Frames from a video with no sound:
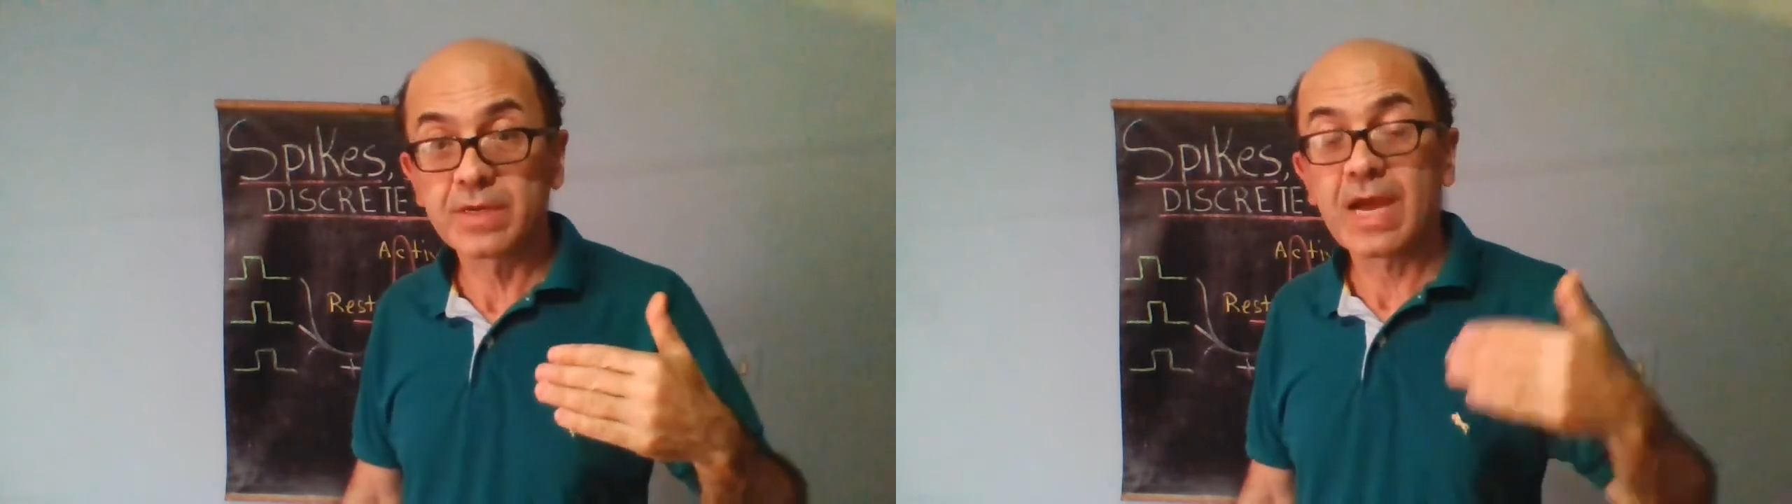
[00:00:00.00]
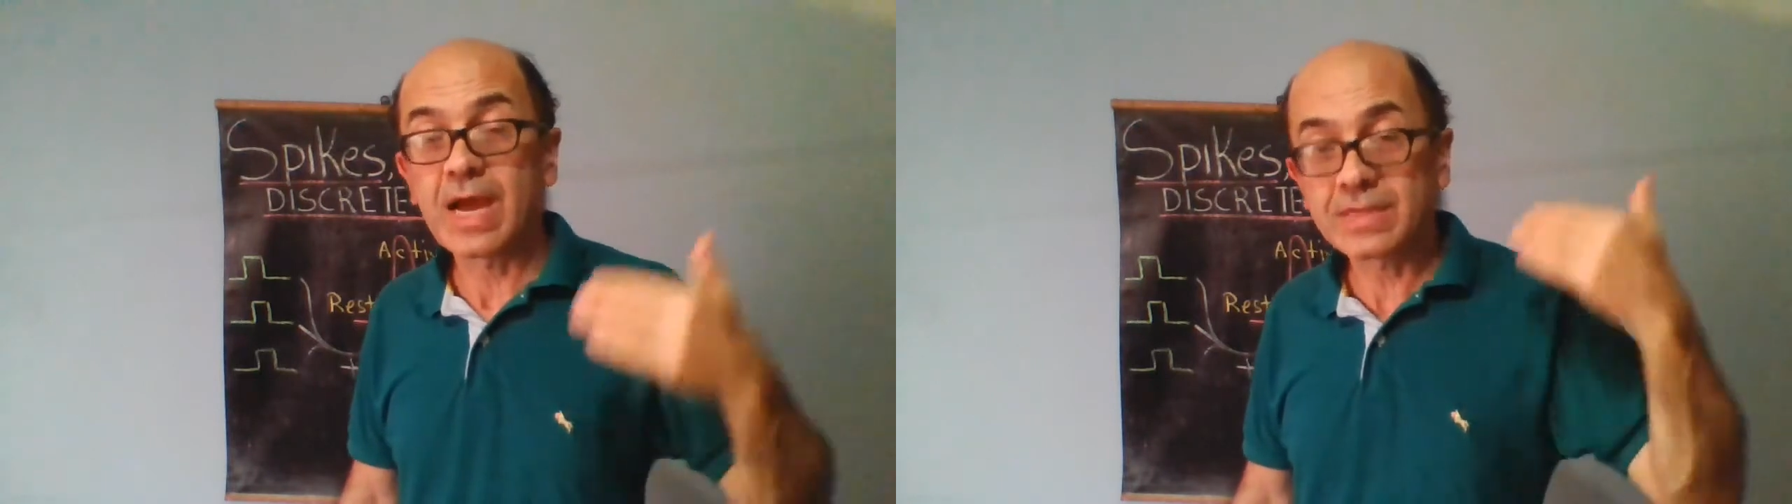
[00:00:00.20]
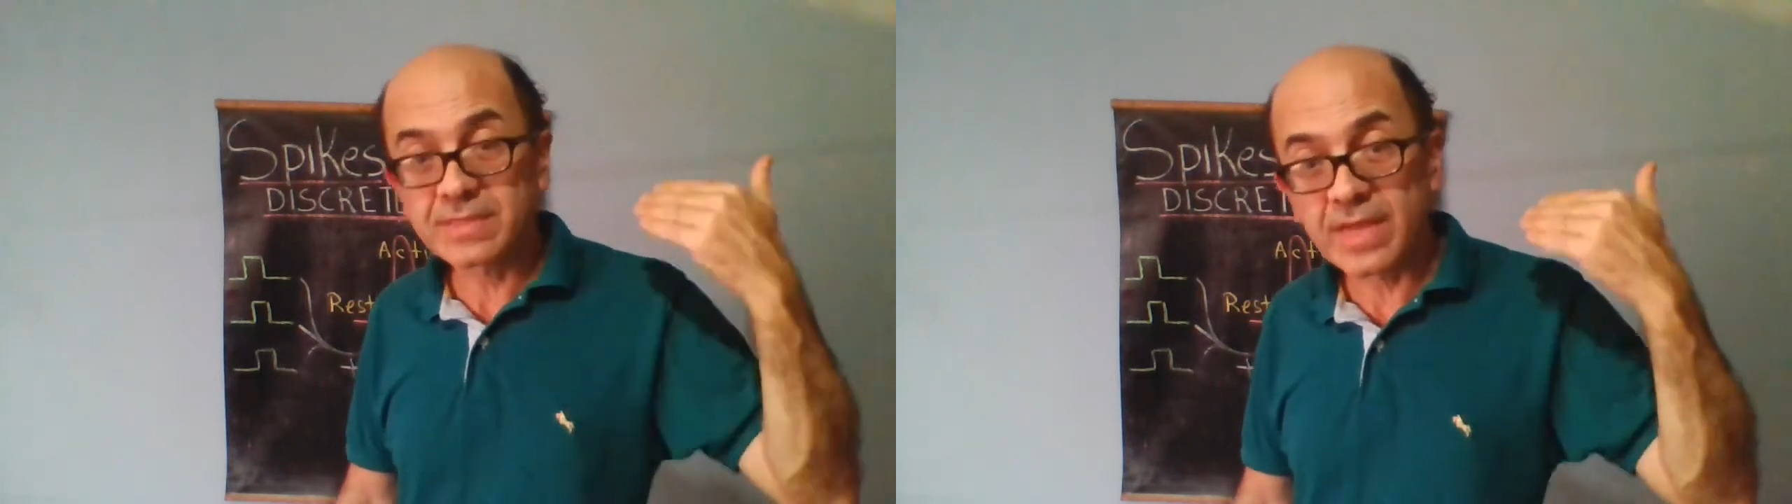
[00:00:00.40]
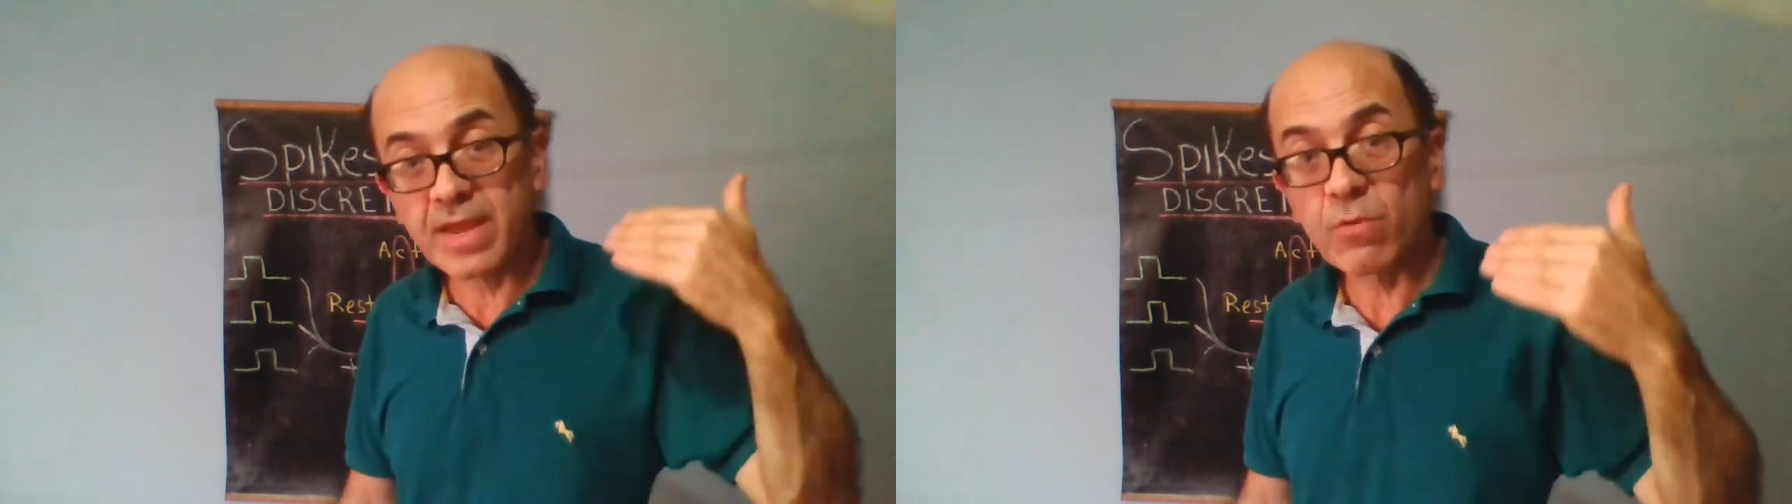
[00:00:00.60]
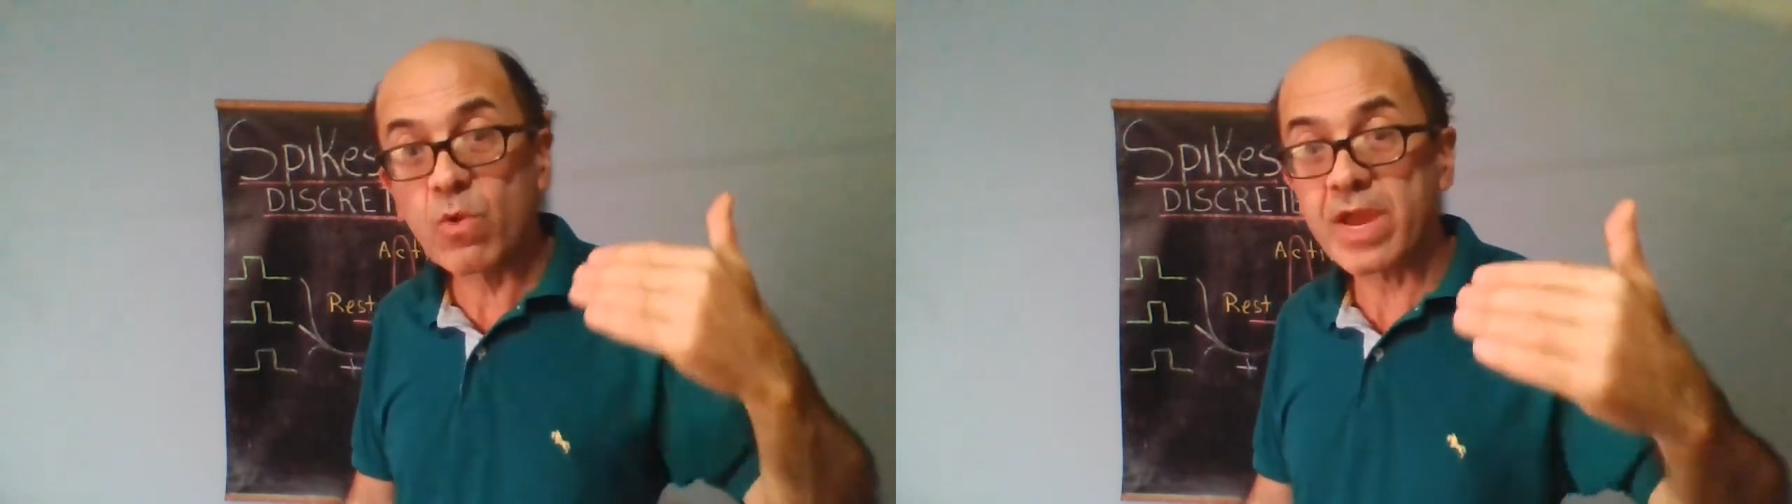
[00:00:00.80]
as a
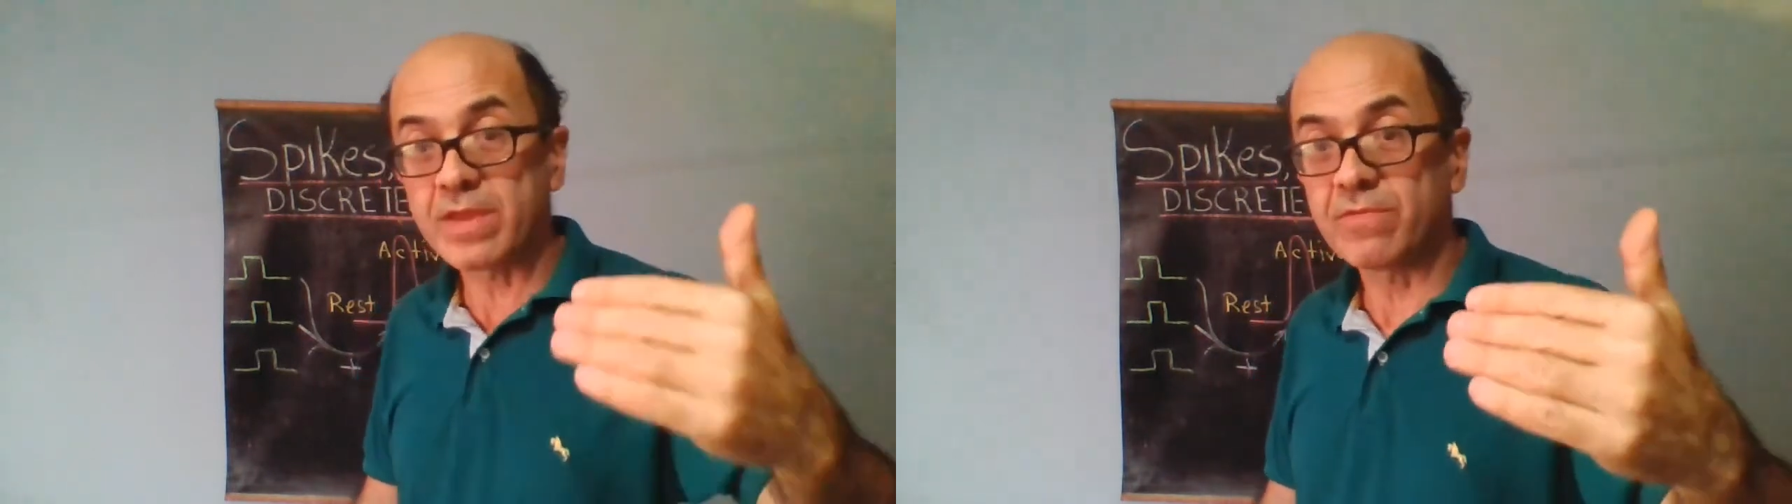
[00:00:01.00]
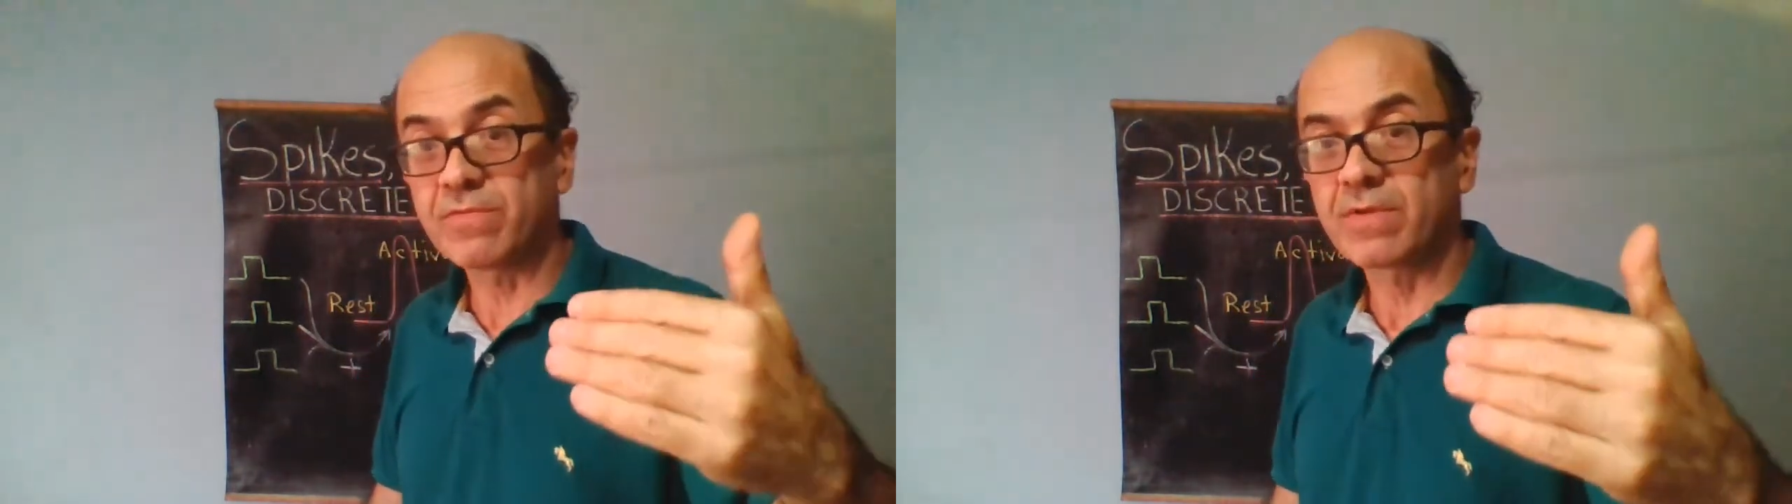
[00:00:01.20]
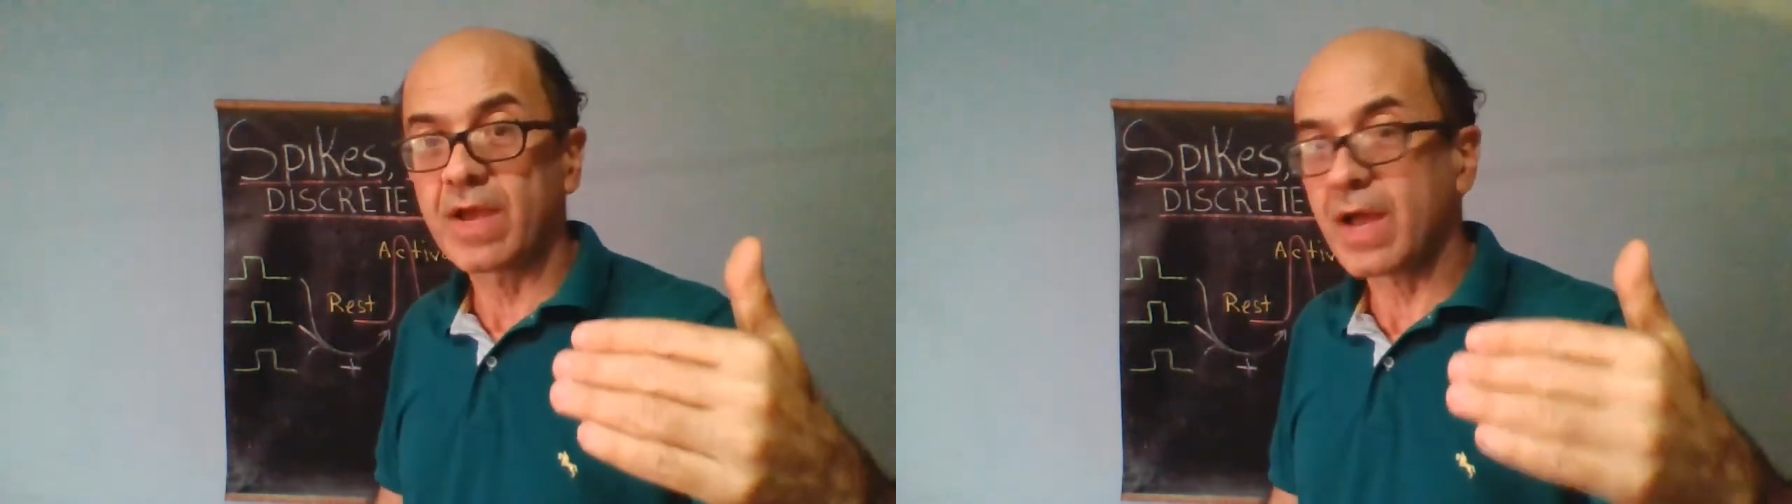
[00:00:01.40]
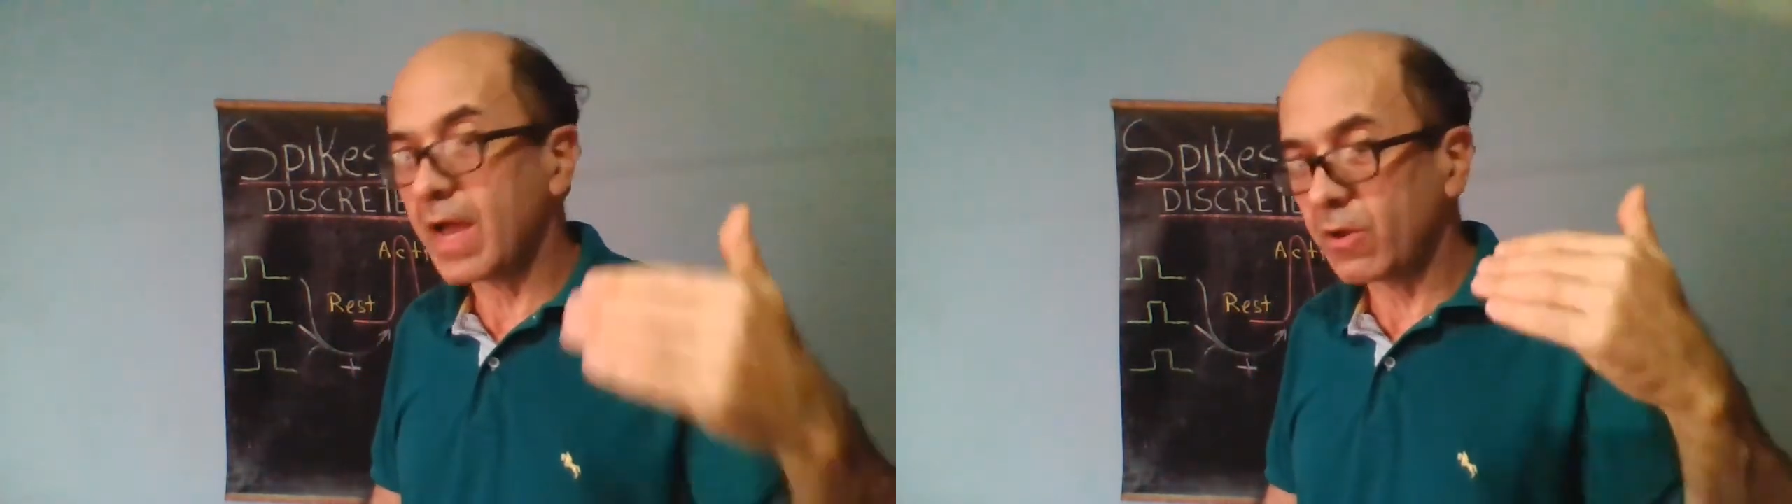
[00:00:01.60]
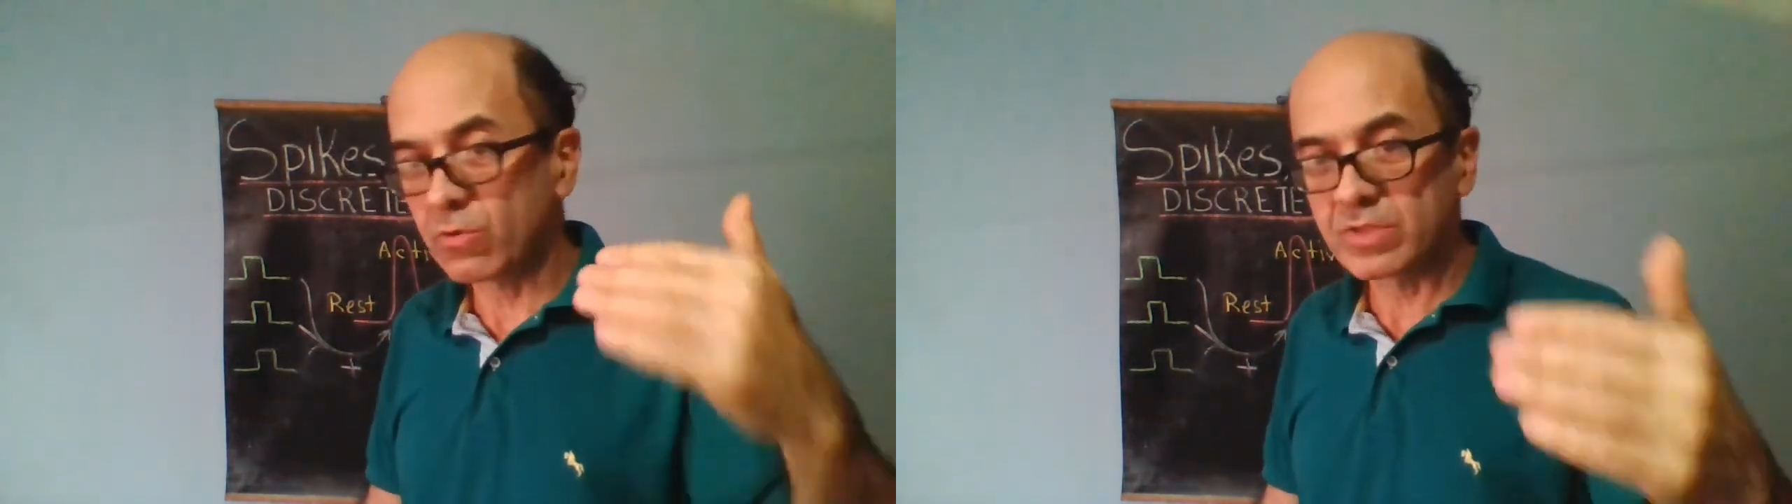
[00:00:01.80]
wave along